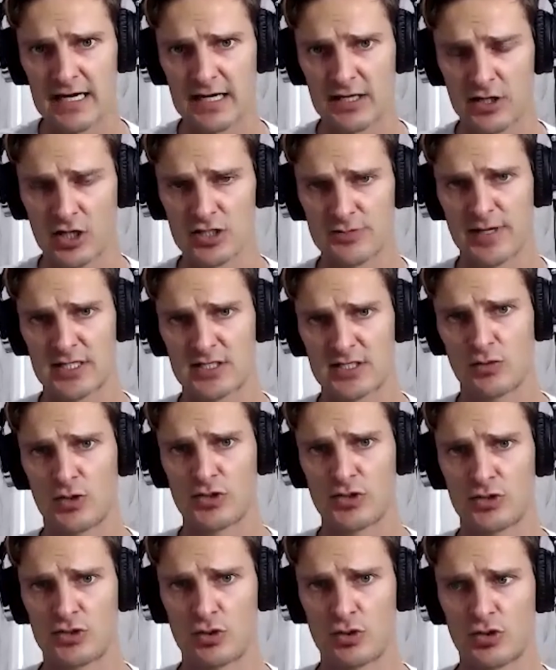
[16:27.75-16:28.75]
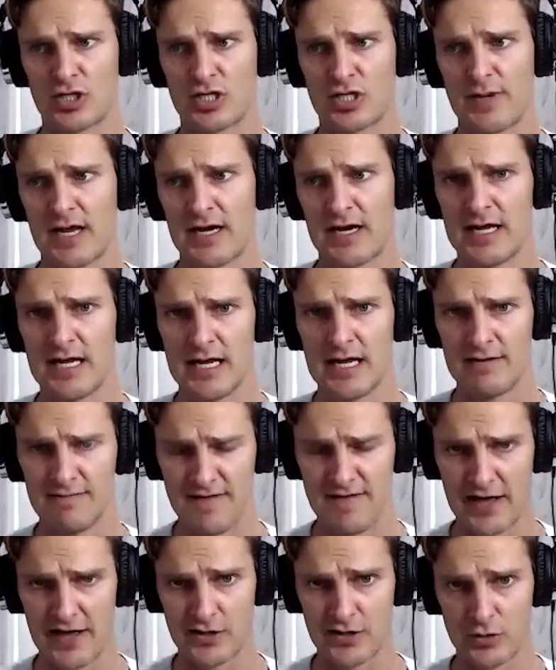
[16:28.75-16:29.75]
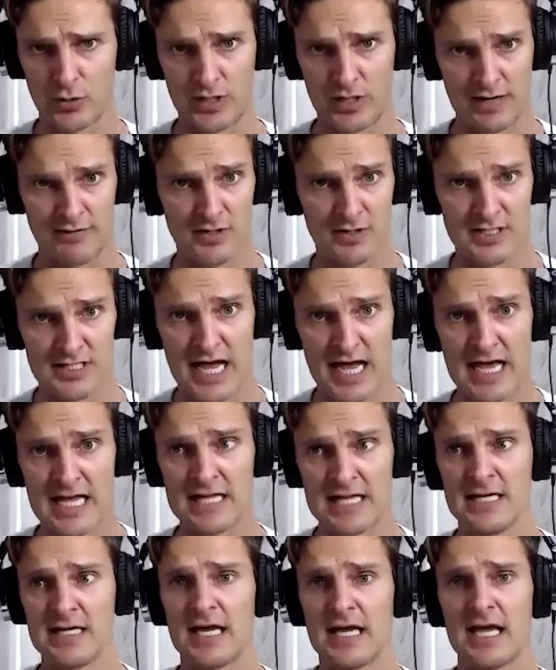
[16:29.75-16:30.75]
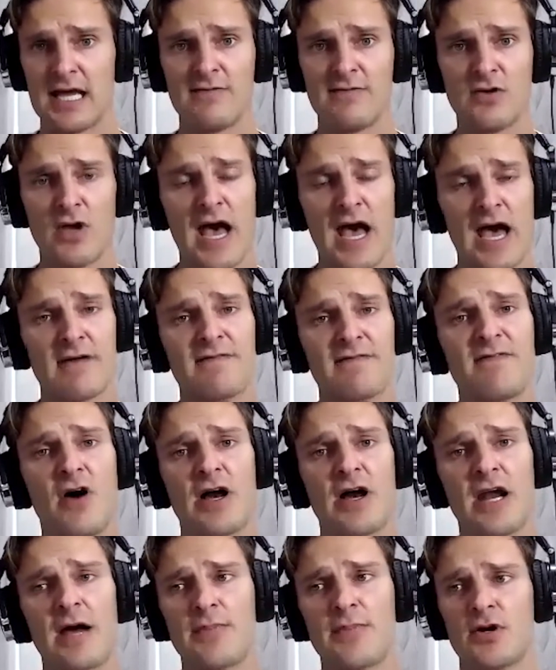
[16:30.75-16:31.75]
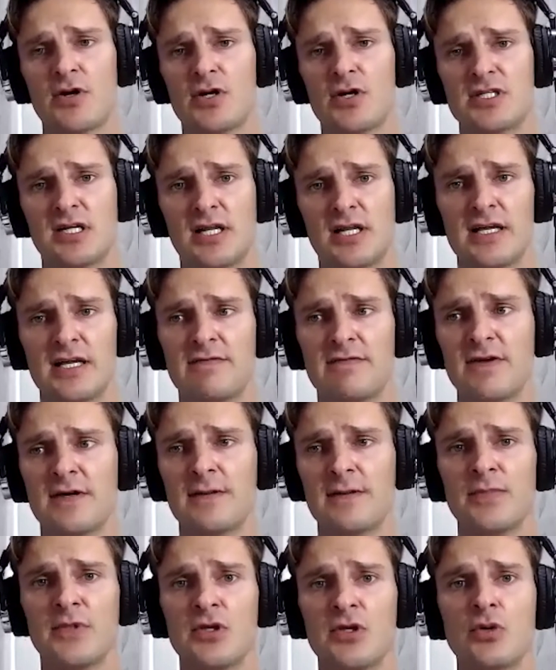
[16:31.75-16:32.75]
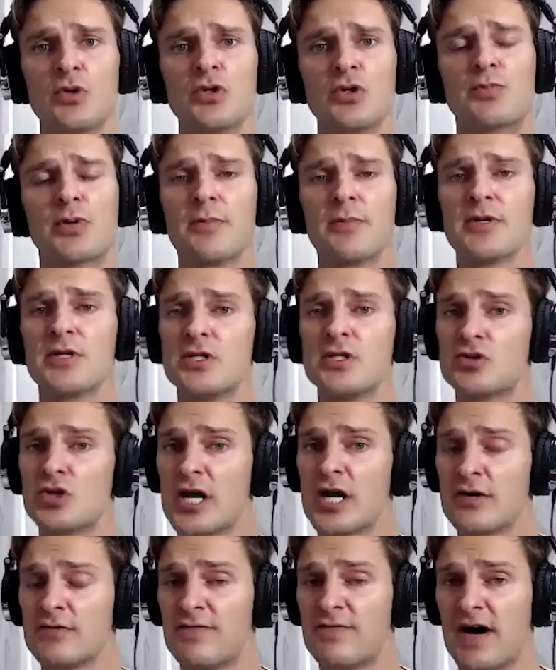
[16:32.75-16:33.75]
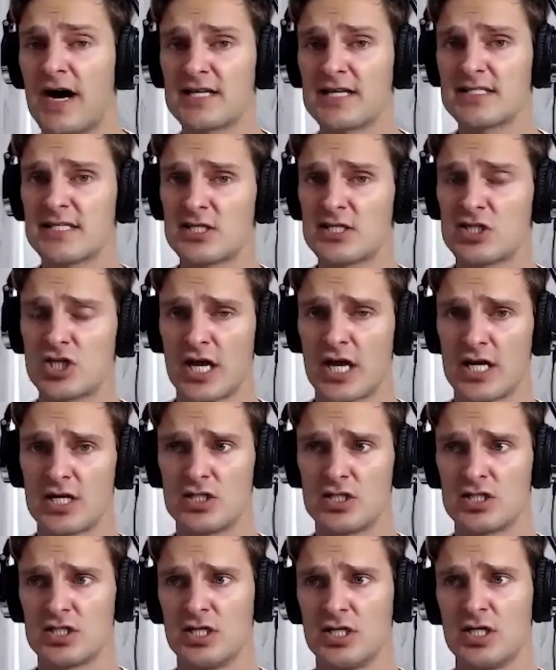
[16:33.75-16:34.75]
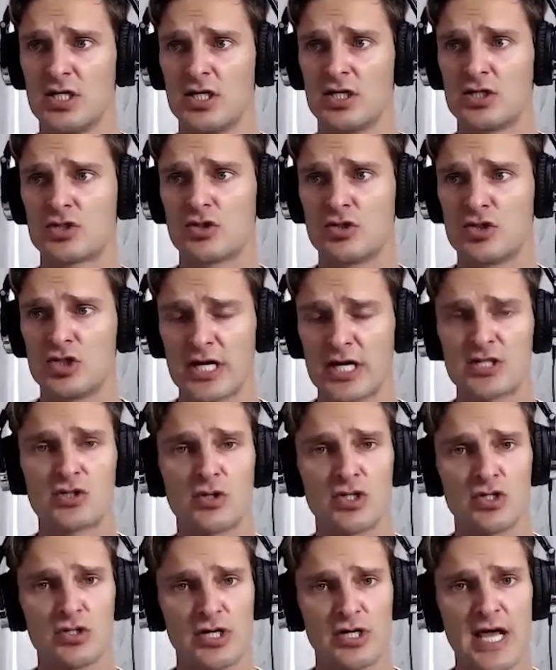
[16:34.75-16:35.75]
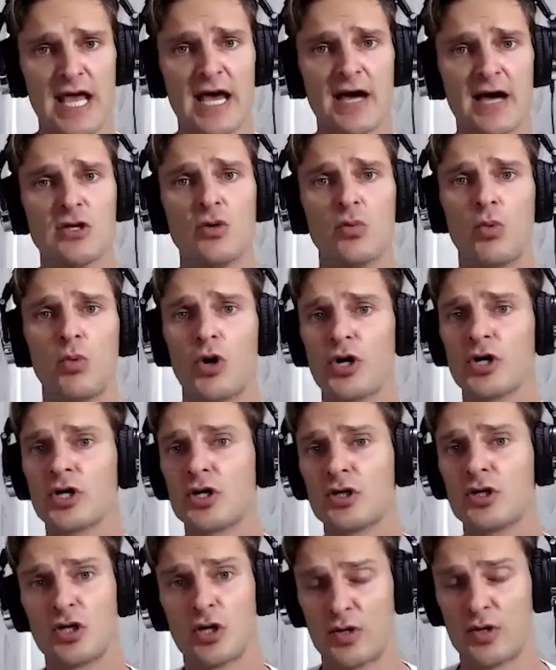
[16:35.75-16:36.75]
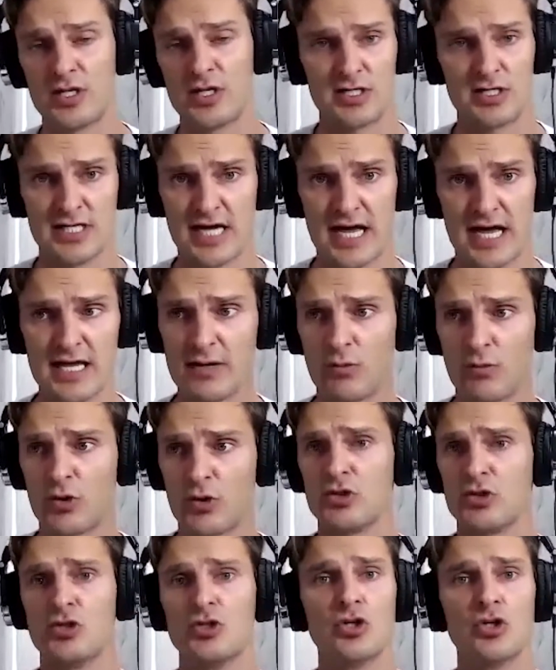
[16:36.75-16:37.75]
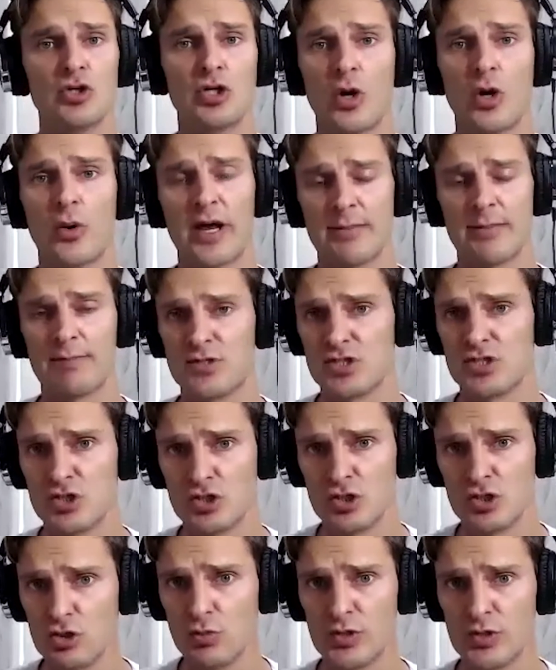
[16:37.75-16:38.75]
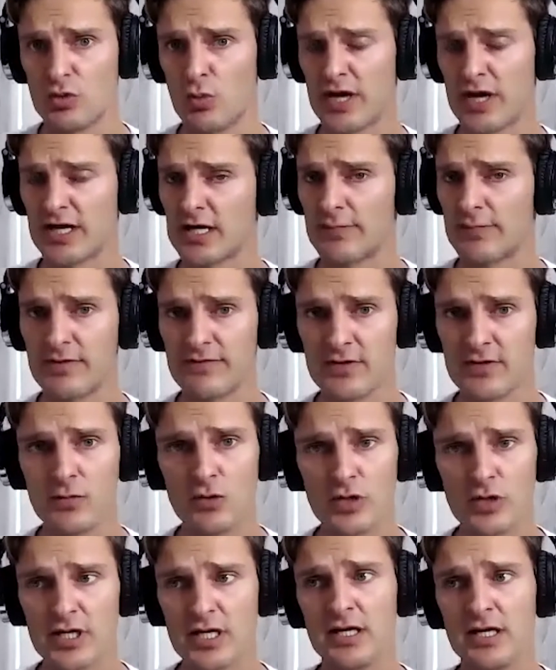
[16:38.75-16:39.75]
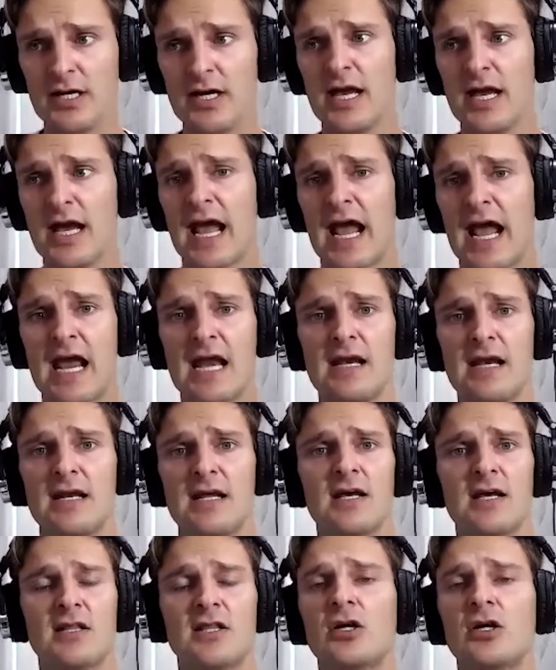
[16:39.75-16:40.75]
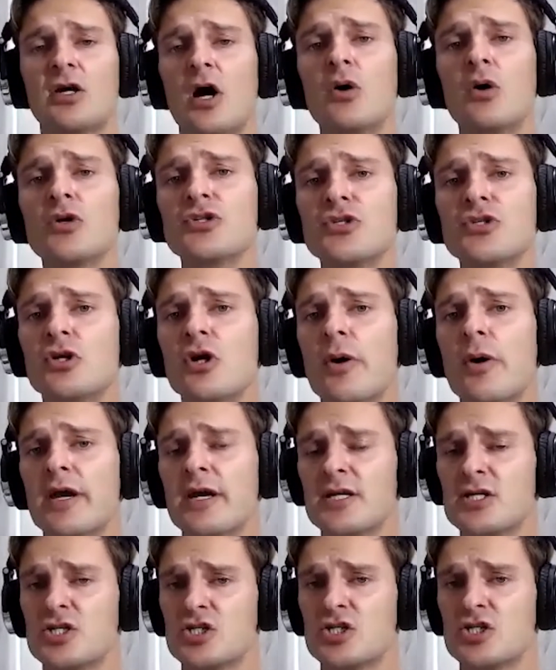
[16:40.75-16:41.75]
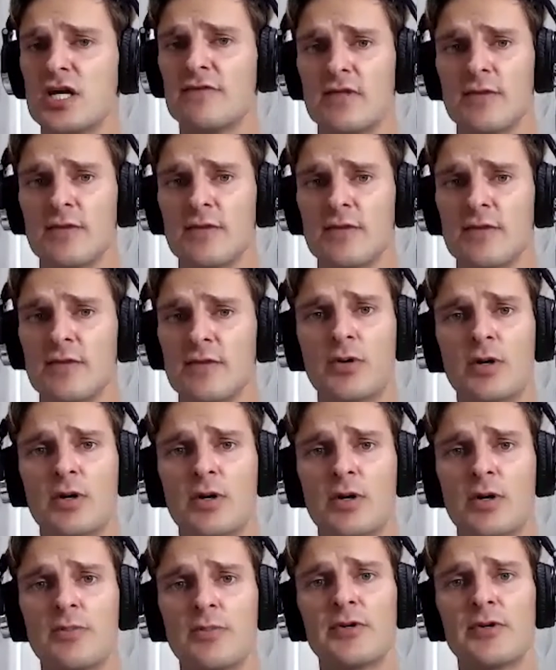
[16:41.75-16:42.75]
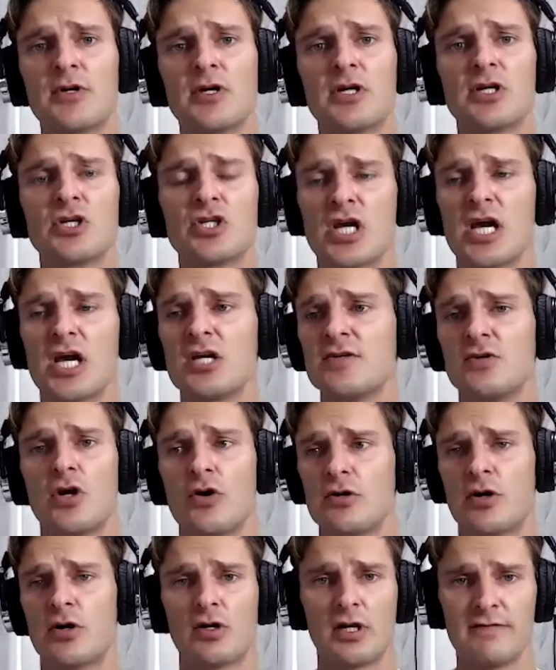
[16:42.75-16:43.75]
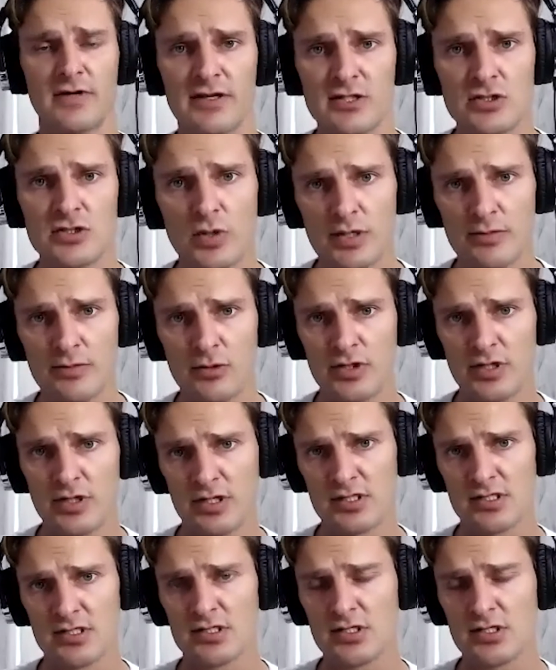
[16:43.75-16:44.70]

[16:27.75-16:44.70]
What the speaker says: And it goes back to what you're talking about, valuing every day. And if you had a finite period to live, you would probably vastly change trajectories on how you work, in your day, what you do go out and pursue when you wake up every morning, and the goals you go out and achieve. They're probably going to change if you know that you're only going to live for another 20 more years.